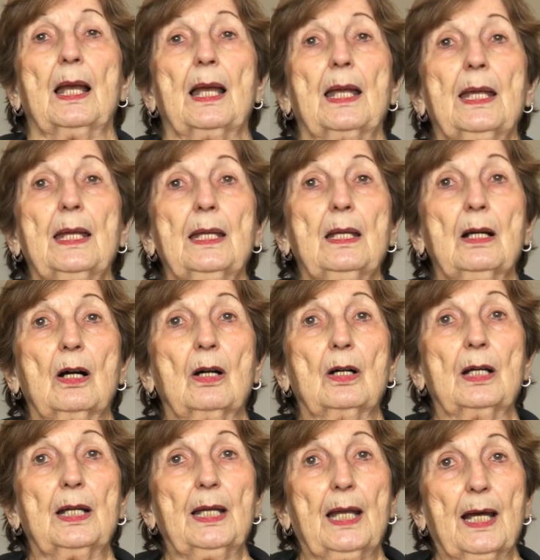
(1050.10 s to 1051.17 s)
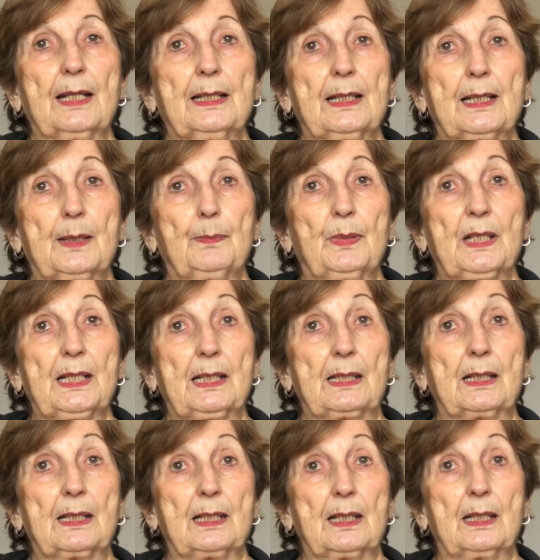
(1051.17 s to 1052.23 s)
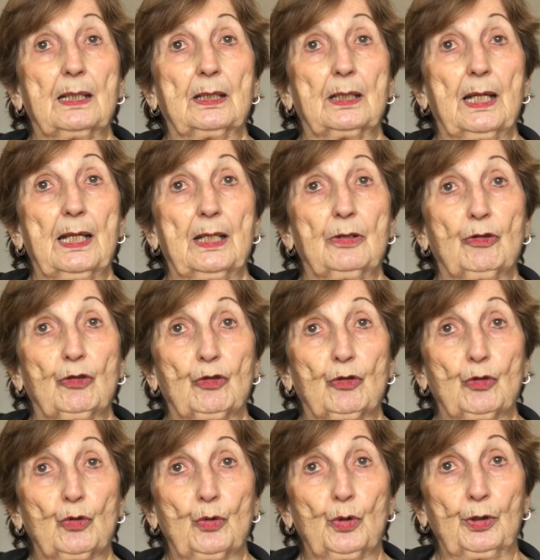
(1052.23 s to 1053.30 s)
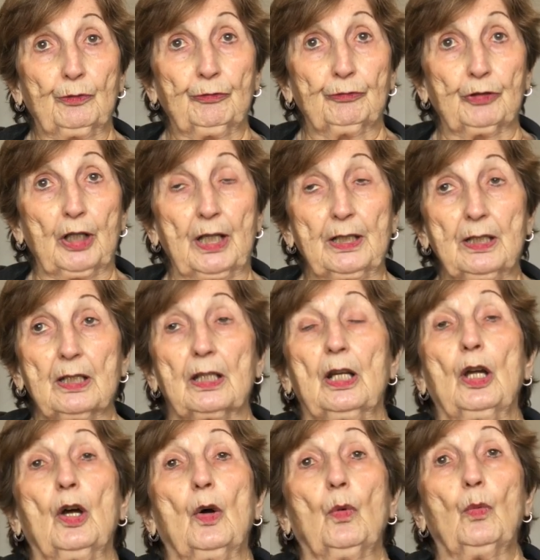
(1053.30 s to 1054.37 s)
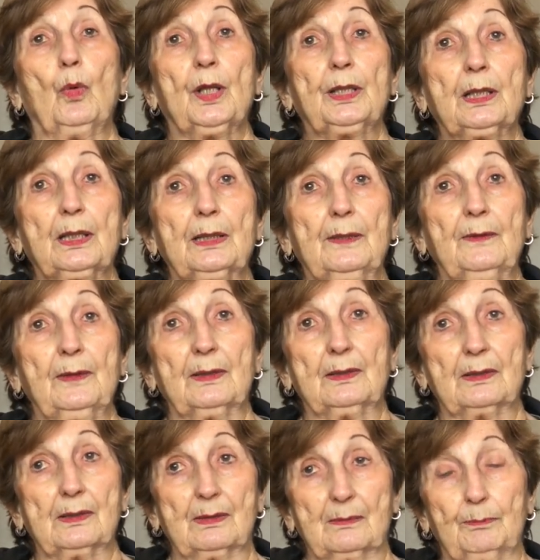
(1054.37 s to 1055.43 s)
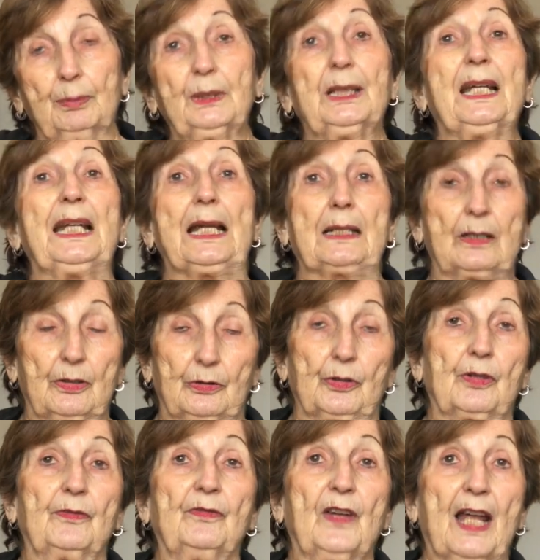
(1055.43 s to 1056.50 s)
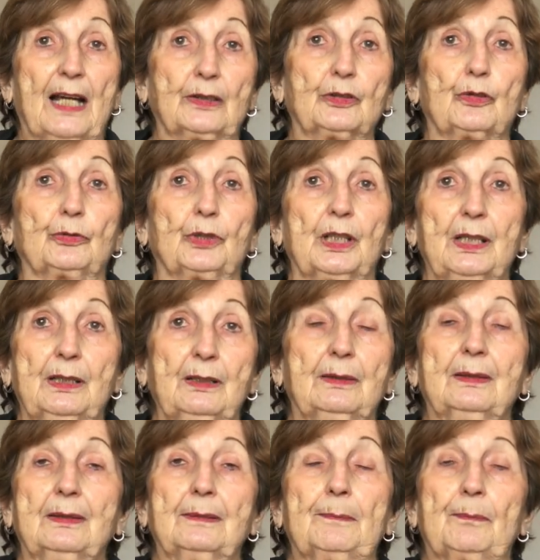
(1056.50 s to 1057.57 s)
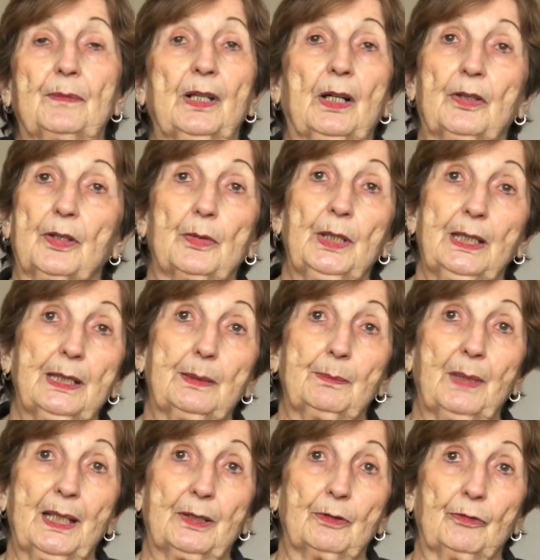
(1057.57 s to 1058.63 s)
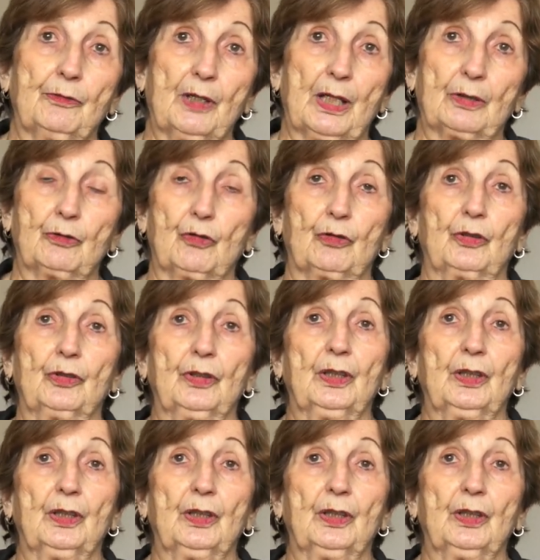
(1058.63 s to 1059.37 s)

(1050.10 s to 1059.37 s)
He had his business in a storefront with the plant or the factory, although he didn't manufacture,